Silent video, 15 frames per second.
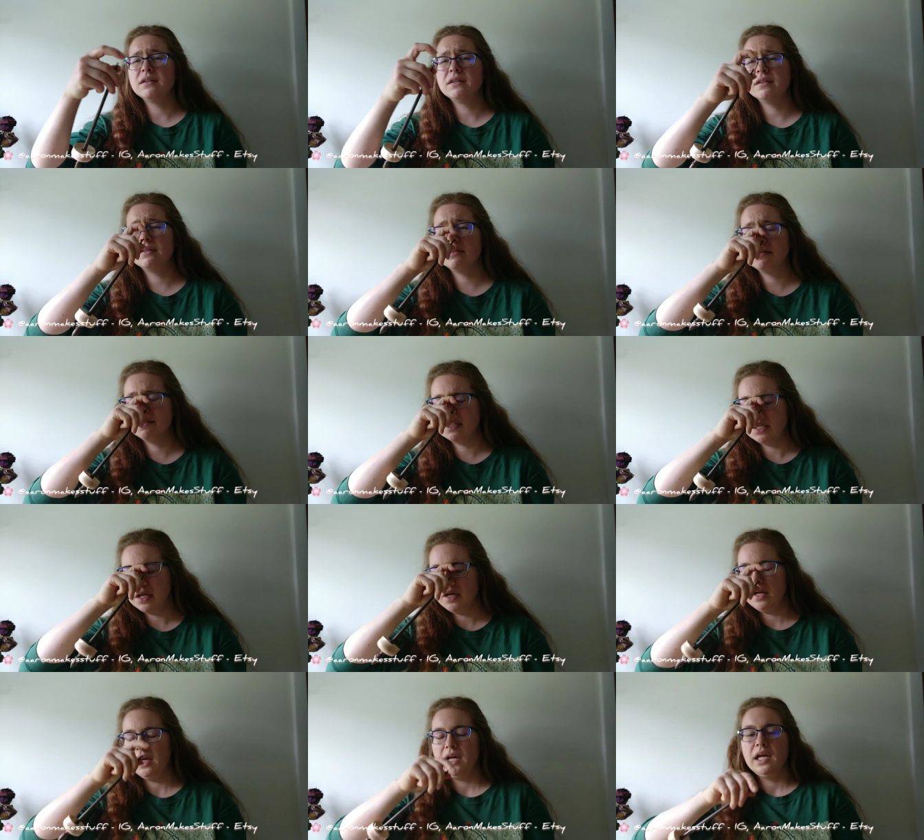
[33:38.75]
Oh,
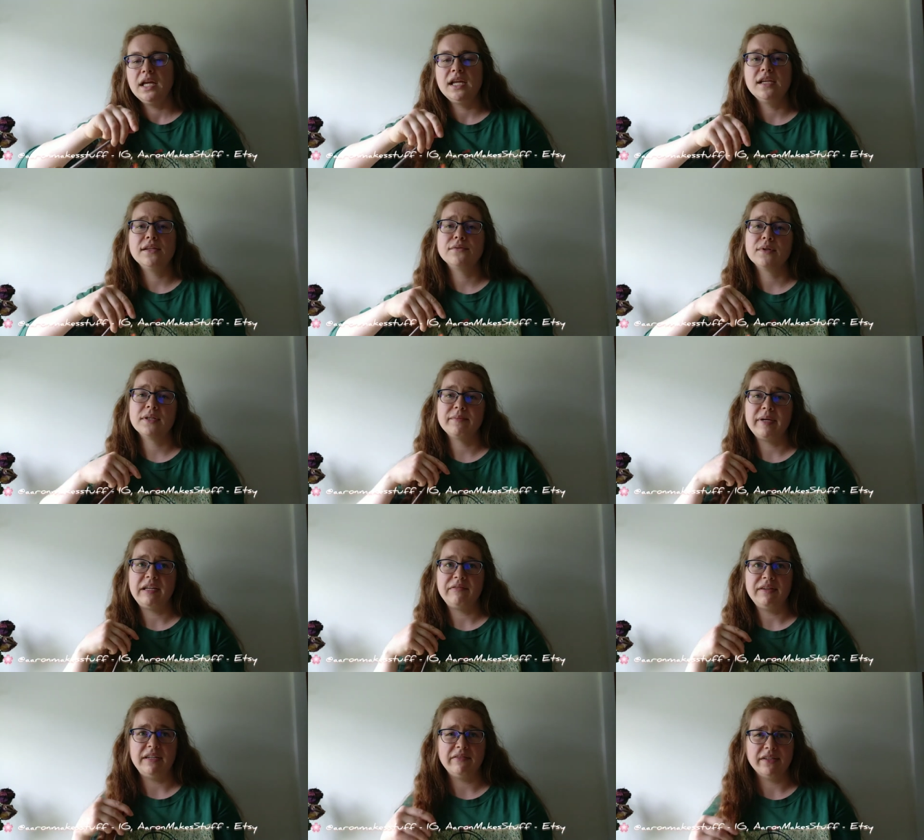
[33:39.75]
he's one of
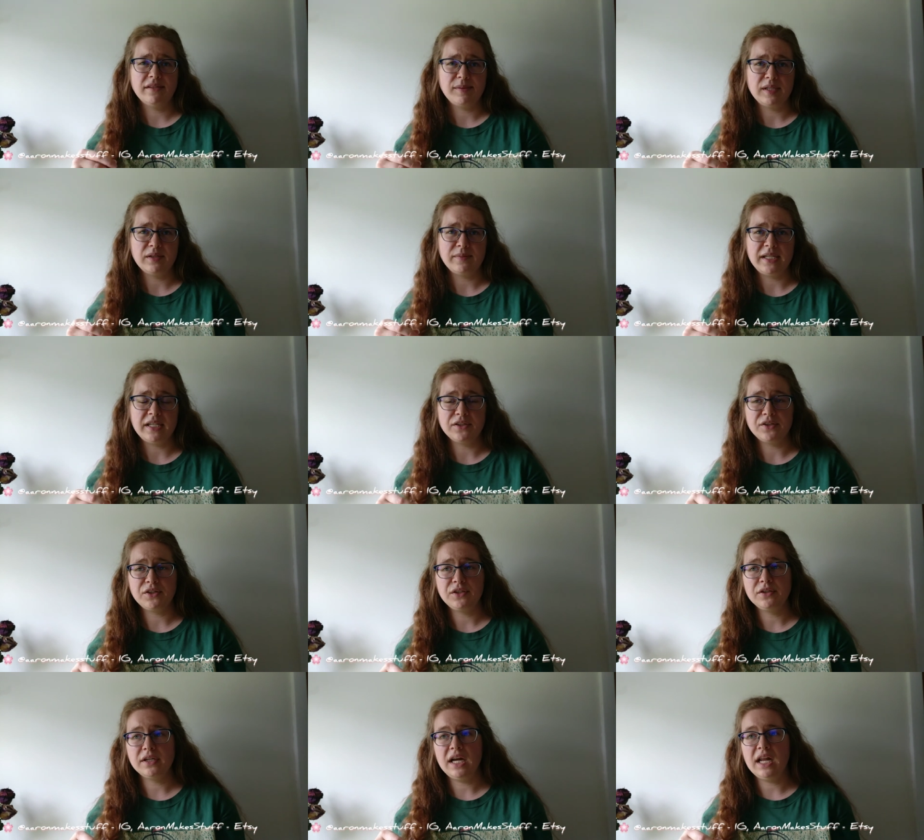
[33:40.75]
my favorite spindle makers
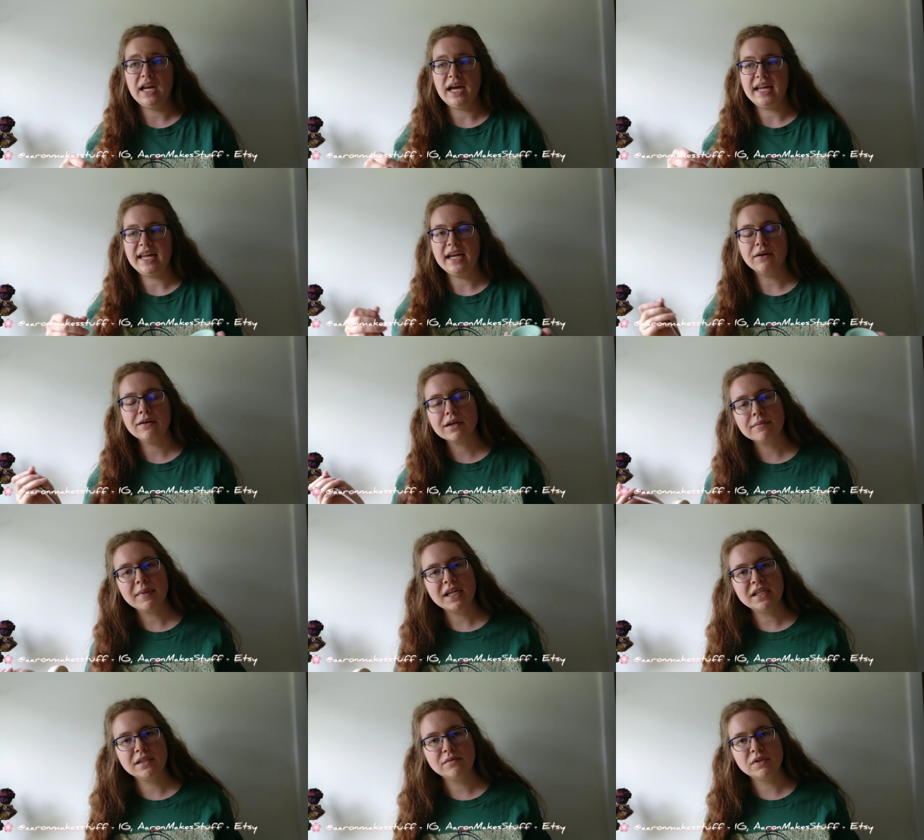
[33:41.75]
too, and I can't
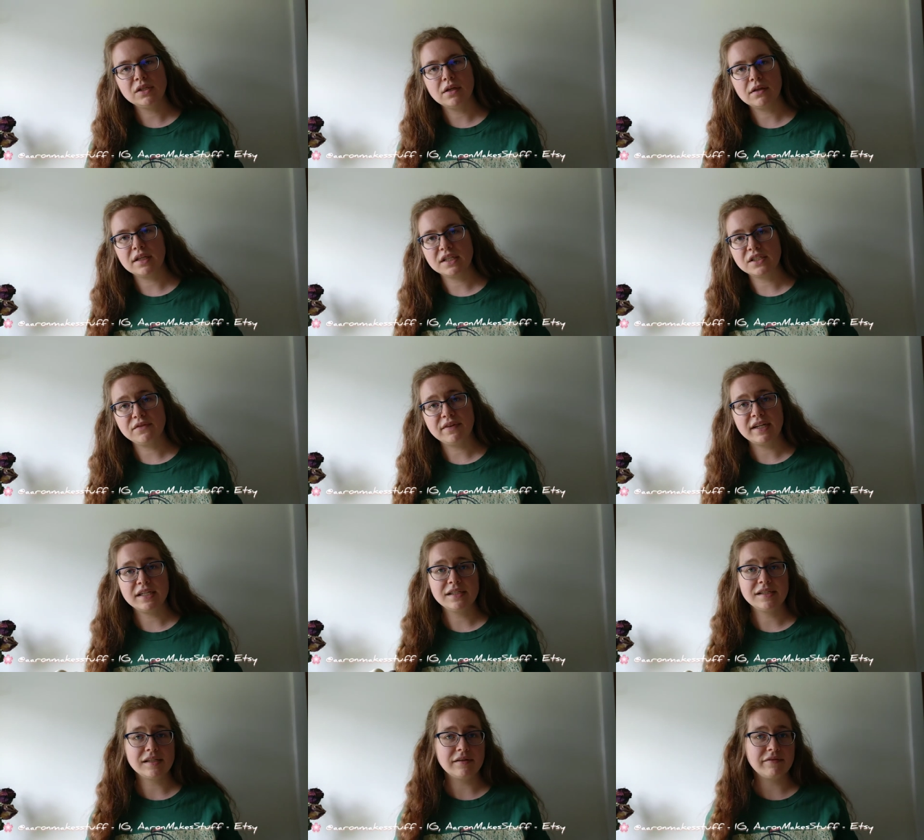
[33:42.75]
recommend him to you unless you find
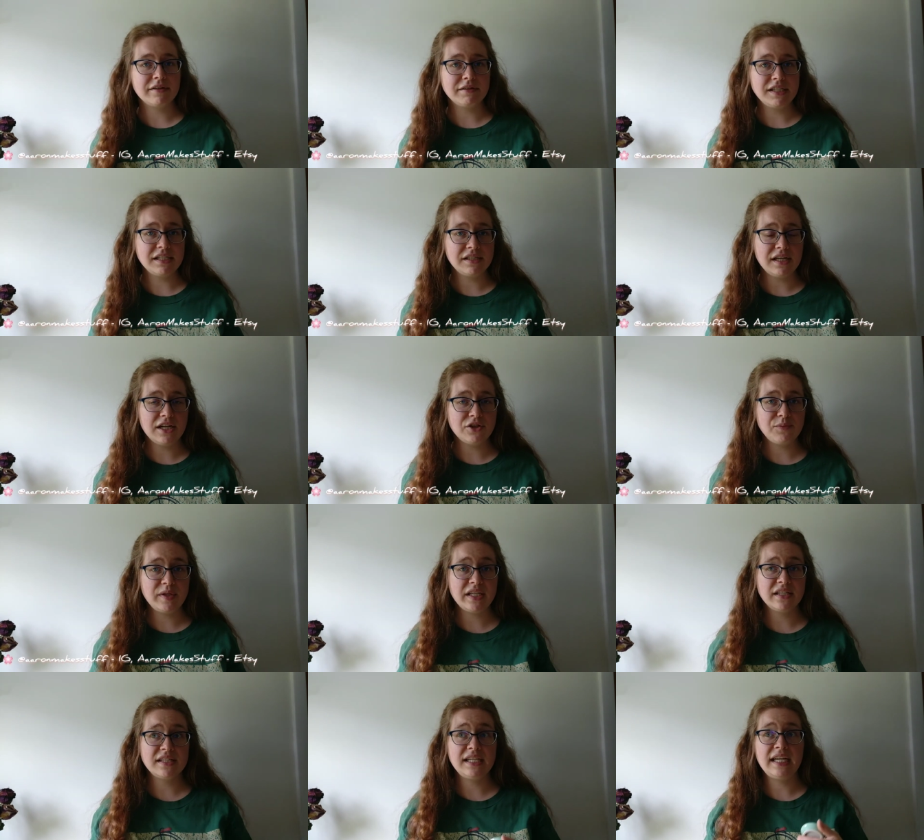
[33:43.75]
his stuff on DStash,
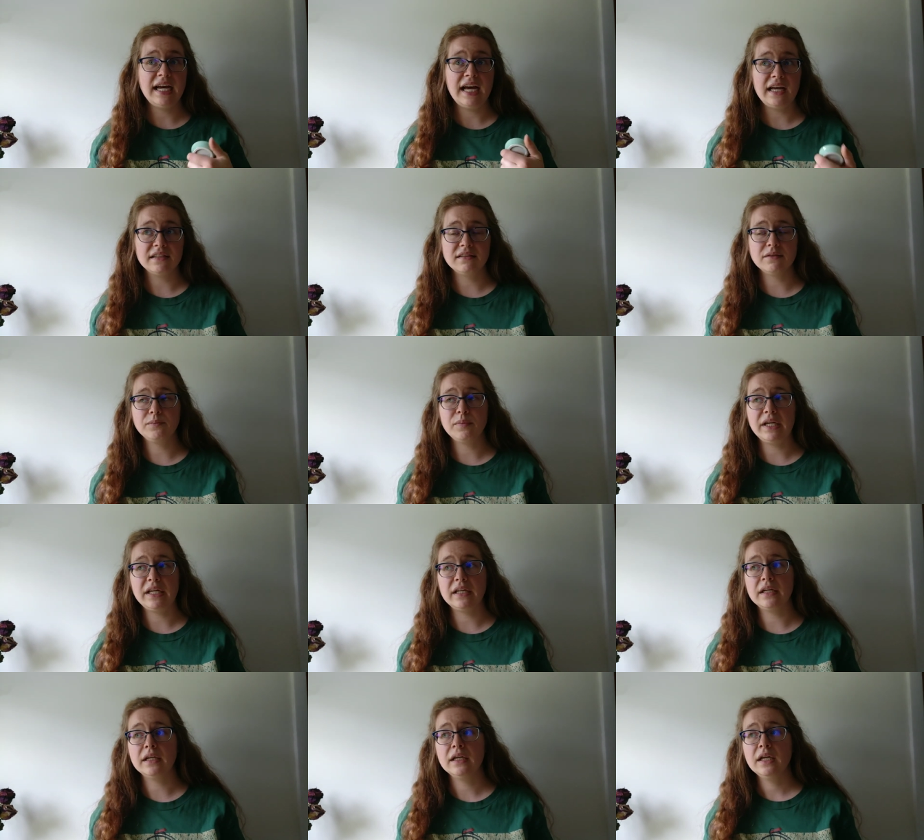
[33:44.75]
because he hasn't
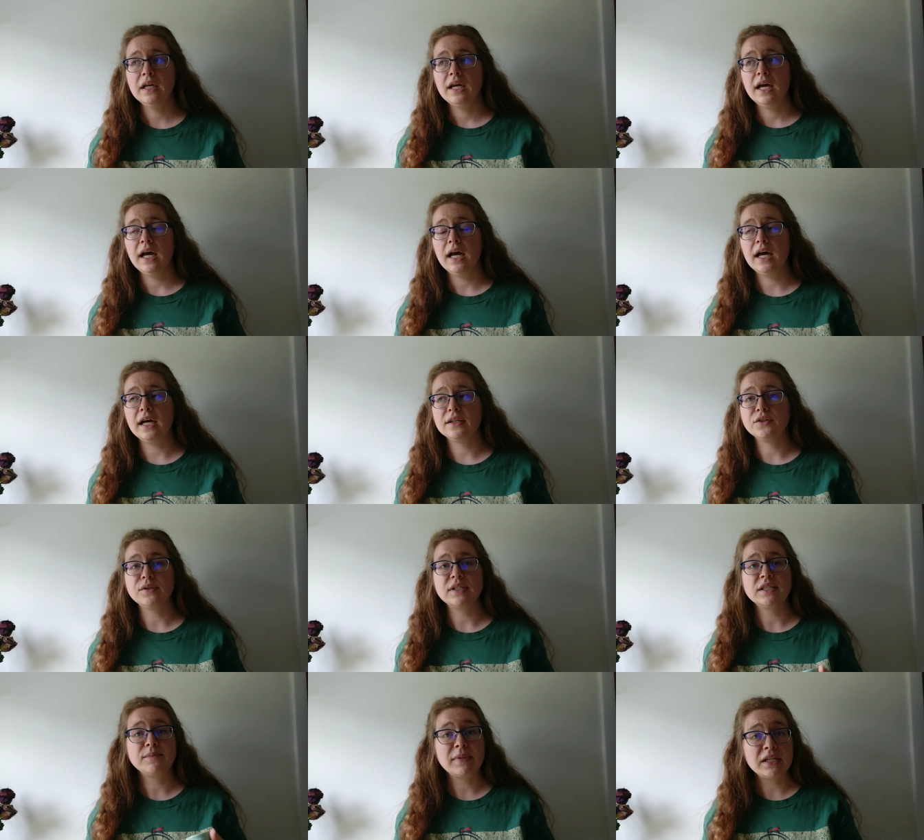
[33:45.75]
been
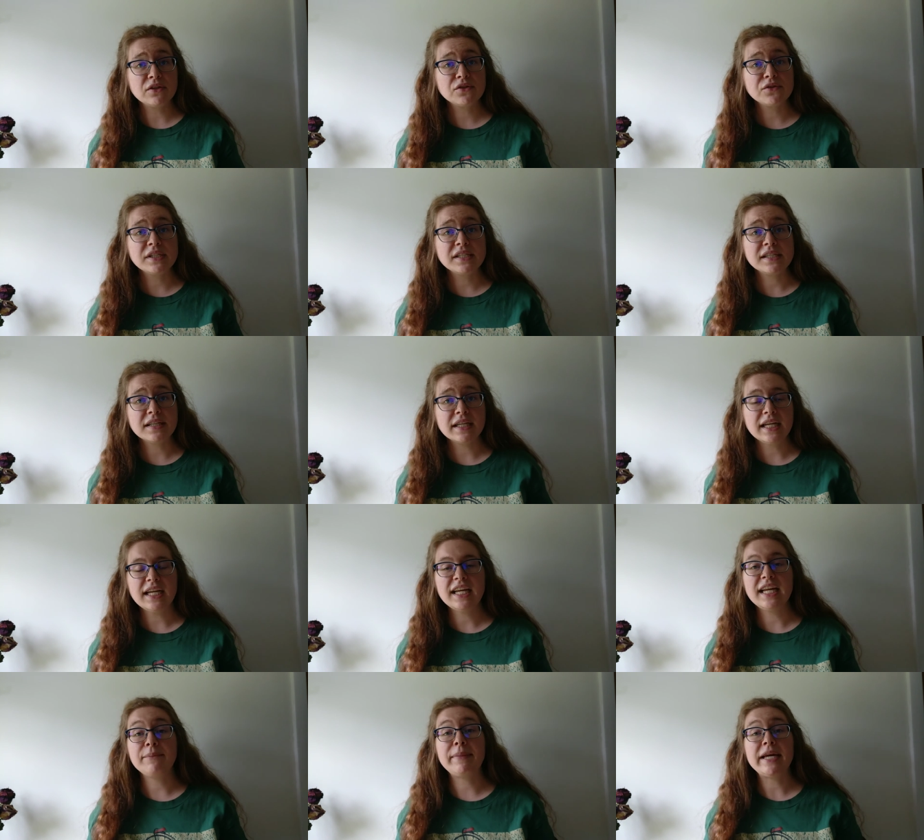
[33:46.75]
doing spindles recently.
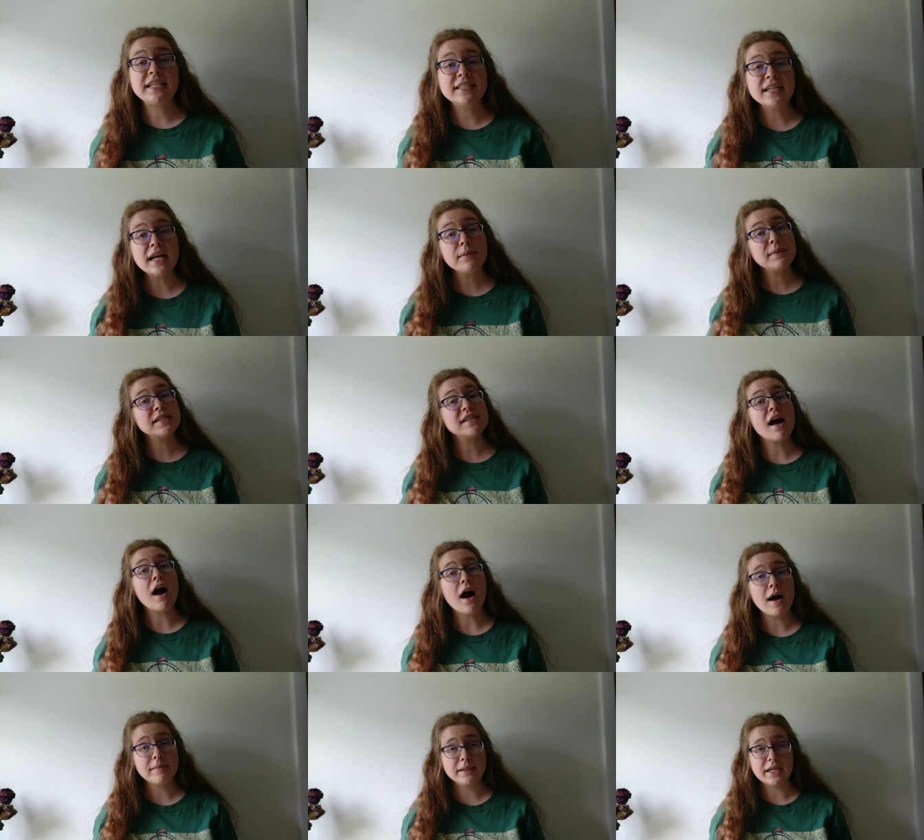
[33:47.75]
He picked it up as a
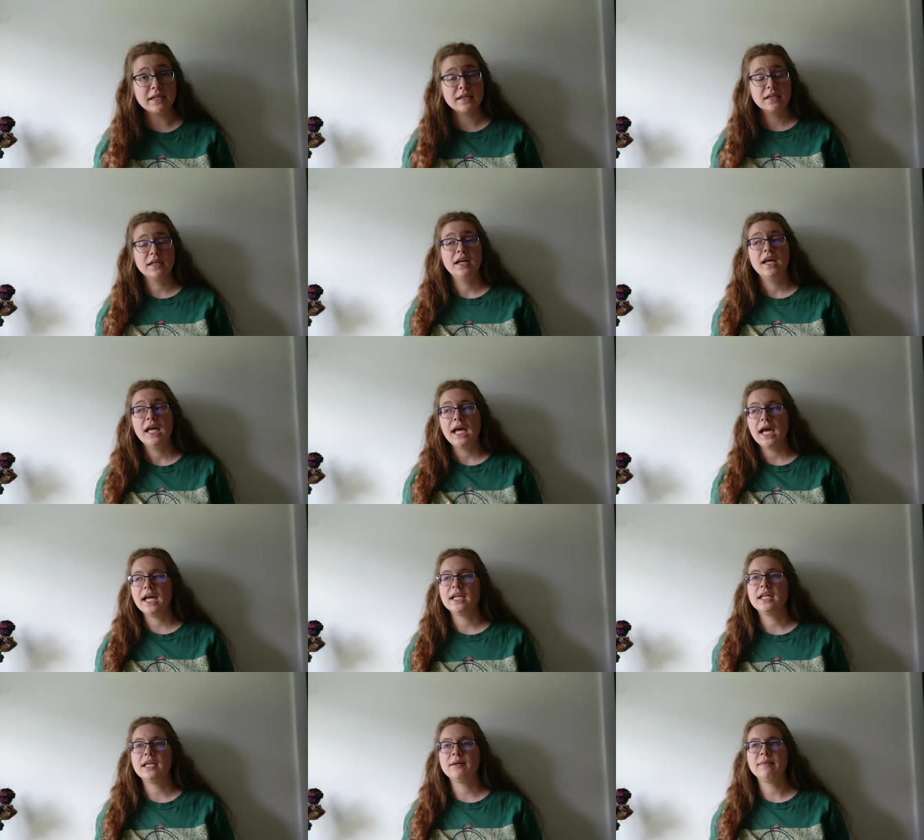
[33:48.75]
hobby,
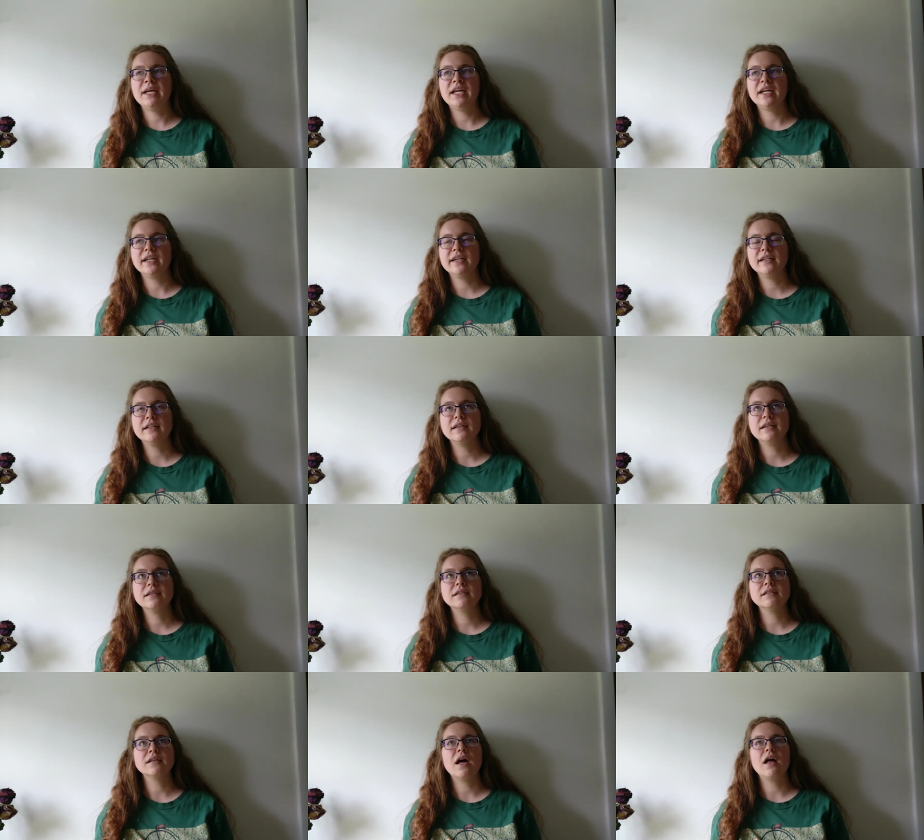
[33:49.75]
and he
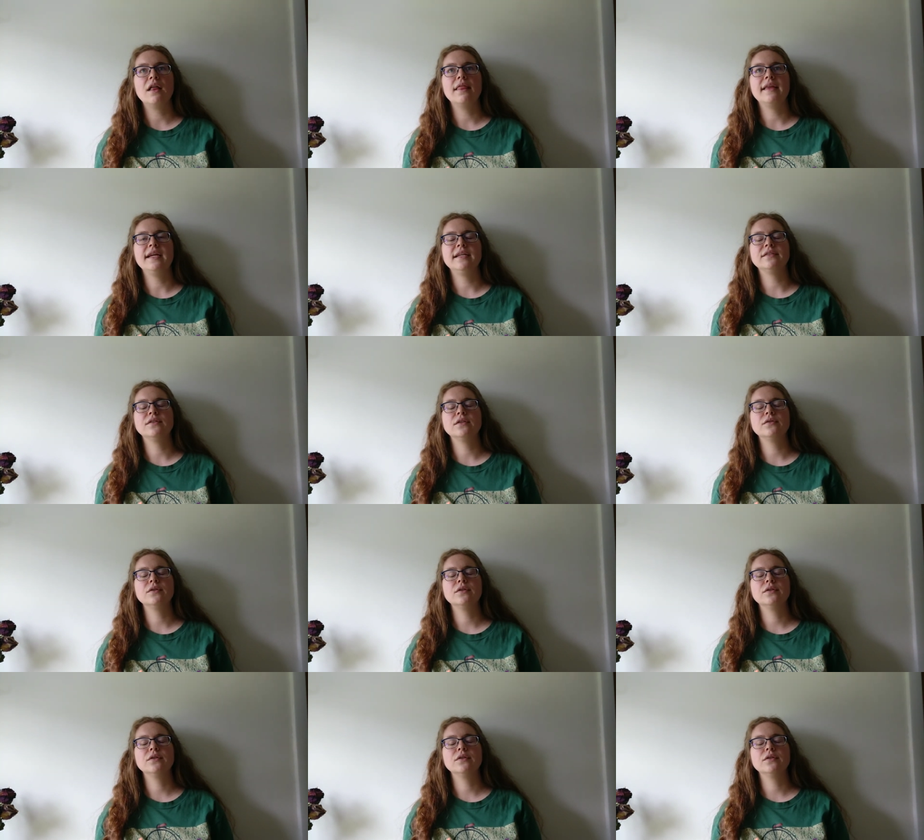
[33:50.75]
makes these